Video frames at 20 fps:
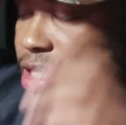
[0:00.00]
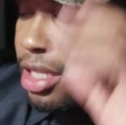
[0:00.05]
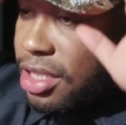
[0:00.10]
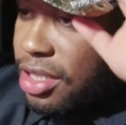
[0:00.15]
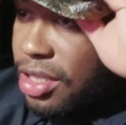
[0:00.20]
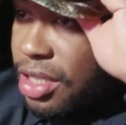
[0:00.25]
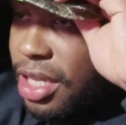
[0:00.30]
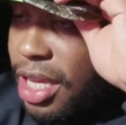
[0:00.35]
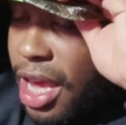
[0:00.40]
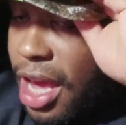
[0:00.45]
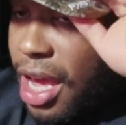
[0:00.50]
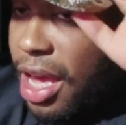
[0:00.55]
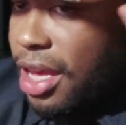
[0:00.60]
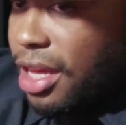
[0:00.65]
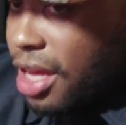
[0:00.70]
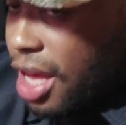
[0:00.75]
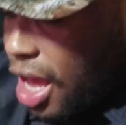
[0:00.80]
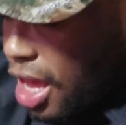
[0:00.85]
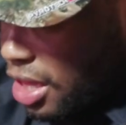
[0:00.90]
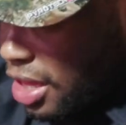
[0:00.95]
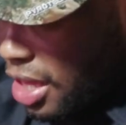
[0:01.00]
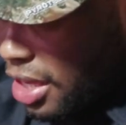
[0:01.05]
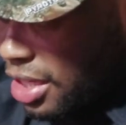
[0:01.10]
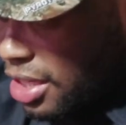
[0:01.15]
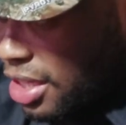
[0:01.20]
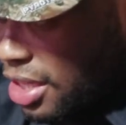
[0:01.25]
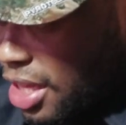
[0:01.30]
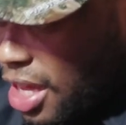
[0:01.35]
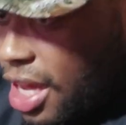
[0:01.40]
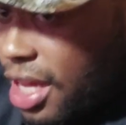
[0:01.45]
So yeah, I like
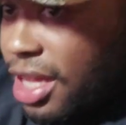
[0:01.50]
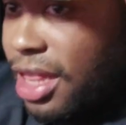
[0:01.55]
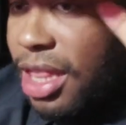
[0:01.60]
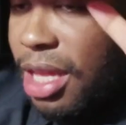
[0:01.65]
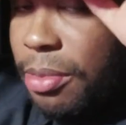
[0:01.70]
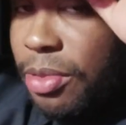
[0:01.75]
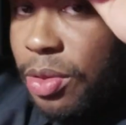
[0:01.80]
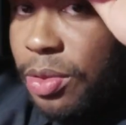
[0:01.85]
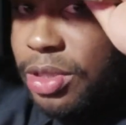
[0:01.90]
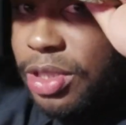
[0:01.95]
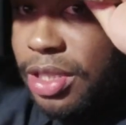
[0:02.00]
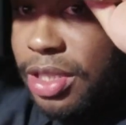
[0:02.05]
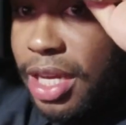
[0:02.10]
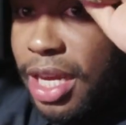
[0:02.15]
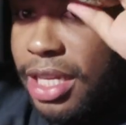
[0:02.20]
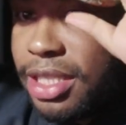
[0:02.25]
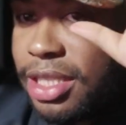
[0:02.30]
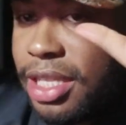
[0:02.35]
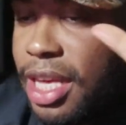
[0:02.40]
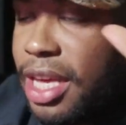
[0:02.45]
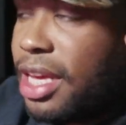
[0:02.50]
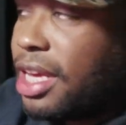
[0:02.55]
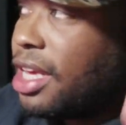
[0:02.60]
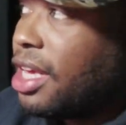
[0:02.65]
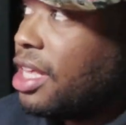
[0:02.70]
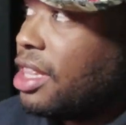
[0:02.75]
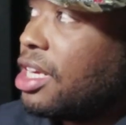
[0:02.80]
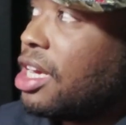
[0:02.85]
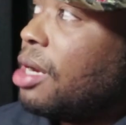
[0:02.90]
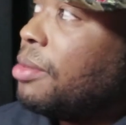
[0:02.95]
it a lot. Let me know what you guys
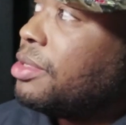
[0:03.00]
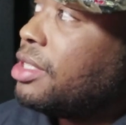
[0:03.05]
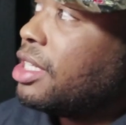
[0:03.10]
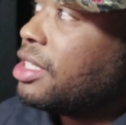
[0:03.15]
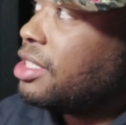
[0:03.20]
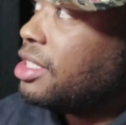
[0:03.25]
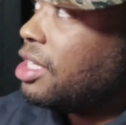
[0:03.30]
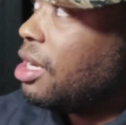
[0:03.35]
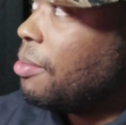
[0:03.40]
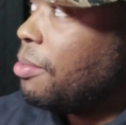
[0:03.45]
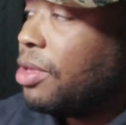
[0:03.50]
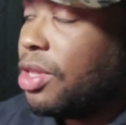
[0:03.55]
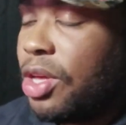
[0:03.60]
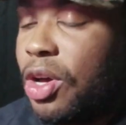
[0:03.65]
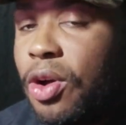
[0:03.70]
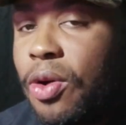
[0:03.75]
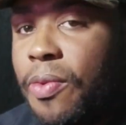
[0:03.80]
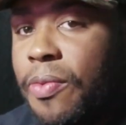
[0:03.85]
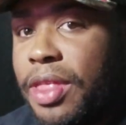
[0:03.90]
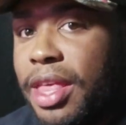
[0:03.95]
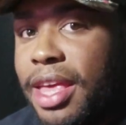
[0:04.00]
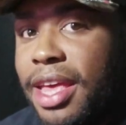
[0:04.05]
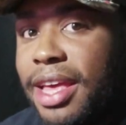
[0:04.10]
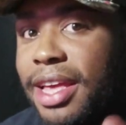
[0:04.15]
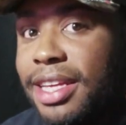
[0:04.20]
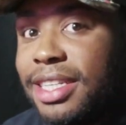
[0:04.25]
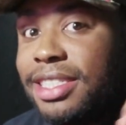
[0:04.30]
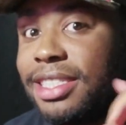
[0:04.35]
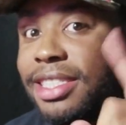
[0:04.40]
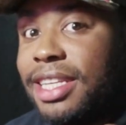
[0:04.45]
think in the comment section down below.
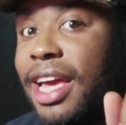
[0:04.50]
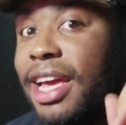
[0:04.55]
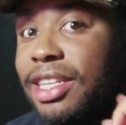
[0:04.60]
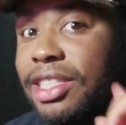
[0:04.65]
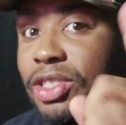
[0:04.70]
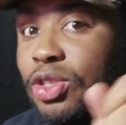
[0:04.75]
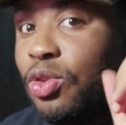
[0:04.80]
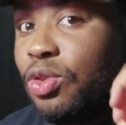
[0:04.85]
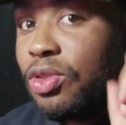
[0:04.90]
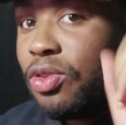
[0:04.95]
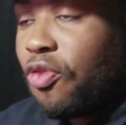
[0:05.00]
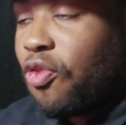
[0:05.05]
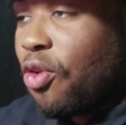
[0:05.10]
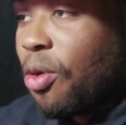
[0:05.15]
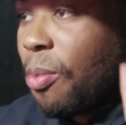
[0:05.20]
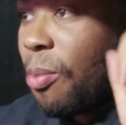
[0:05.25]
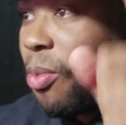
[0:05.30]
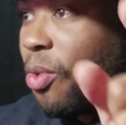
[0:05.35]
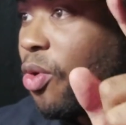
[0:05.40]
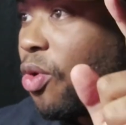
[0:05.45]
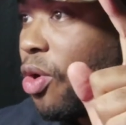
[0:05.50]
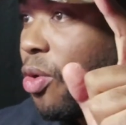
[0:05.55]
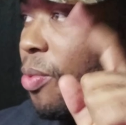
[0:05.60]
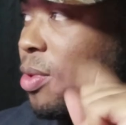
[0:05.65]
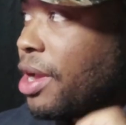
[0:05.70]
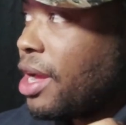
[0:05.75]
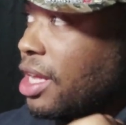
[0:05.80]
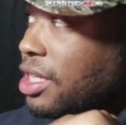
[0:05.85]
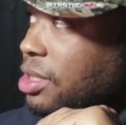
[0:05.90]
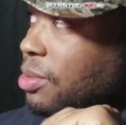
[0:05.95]
Stay tuned for more.
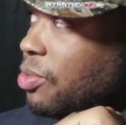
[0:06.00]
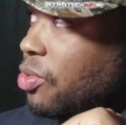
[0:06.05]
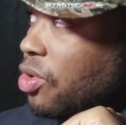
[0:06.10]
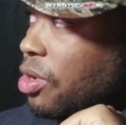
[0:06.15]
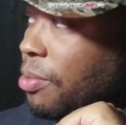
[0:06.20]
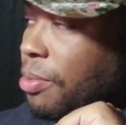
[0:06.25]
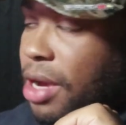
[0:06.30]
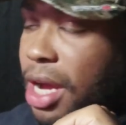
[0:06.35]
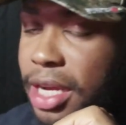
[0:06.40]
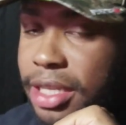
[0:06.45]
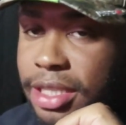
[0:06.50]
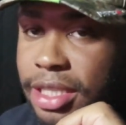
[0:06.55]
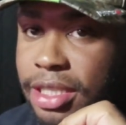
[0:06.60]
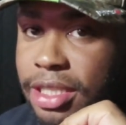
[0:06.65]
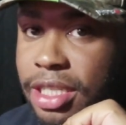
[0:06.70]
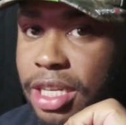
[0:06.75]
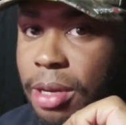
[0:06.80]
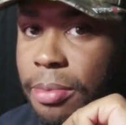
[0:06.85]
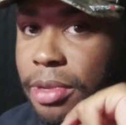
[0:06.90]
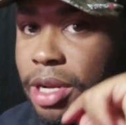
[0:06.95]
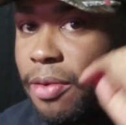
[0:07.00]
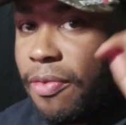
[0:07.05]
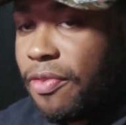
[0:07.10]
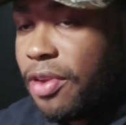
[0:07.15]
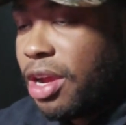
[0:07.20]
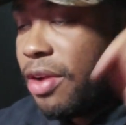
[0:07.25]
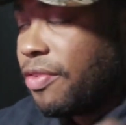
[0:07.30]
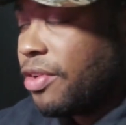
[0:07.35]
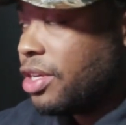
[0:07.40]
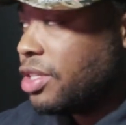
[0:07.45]
We got some more unboxings coming up
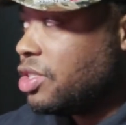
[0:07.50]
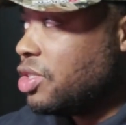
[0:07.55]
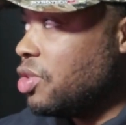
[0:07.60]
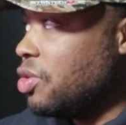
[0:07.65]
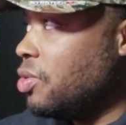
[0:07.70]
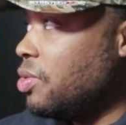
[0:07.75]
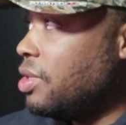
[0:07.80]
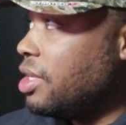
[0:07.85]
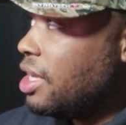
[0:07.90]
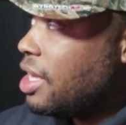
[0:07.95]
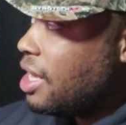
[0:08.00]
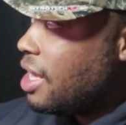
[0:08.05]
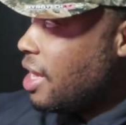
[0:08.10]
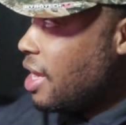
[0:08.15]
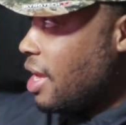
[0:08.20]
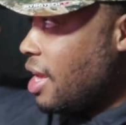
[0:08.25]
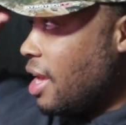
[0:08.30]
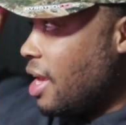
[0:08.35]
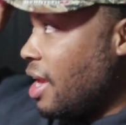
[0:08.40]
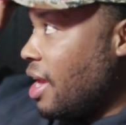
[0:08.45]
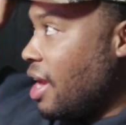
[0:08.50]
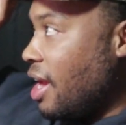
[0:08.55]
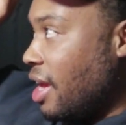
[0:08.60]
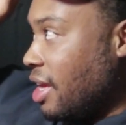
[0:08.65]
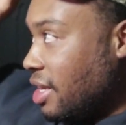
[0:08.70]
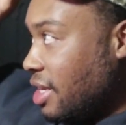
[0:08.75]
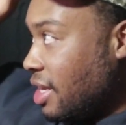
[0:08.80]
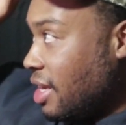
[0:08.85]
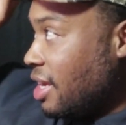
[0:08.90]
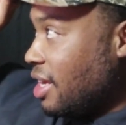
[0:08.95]
very, very soon.
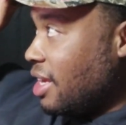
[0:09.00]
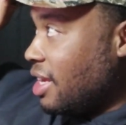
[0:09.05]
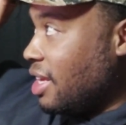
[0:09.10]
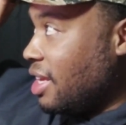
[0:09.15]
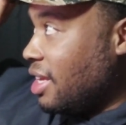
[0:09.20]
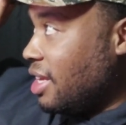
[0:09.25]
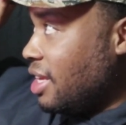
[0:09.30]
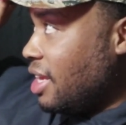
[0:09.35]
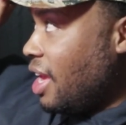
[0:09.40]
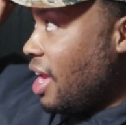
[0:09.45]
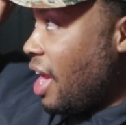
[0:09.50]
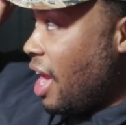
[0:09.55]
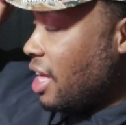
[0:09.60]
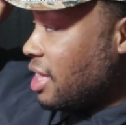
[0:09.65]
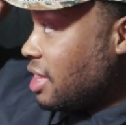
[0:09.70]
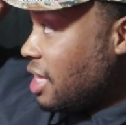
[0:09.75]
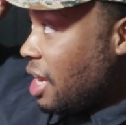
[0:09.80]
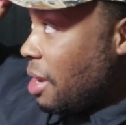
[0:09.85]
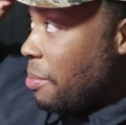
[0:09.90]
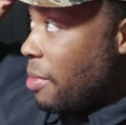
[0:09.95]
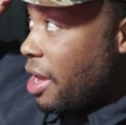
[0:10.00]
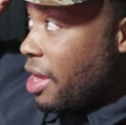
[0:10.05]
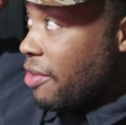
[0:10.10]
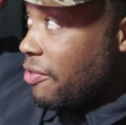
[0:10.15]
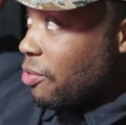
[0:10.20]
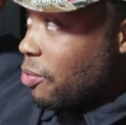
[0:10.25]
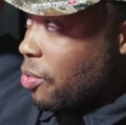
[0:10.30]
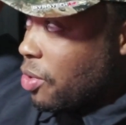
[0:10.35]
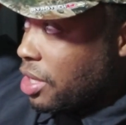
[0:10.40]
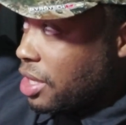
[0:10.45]
And yeah, I think I might
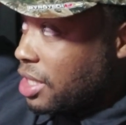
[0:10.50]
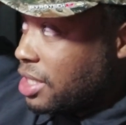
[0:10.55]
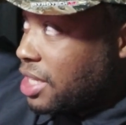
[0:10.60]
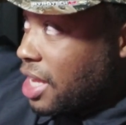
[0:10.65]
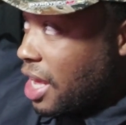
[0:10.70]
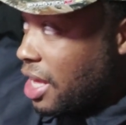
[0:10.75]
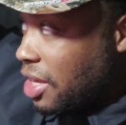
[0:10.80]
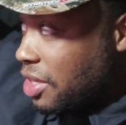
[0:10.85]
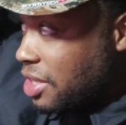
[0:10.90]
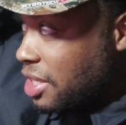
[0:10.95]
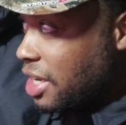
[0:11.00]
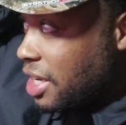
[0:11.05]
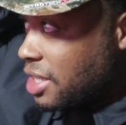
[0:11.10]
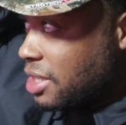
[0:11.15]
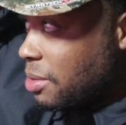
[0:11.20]
even wear this hat on the next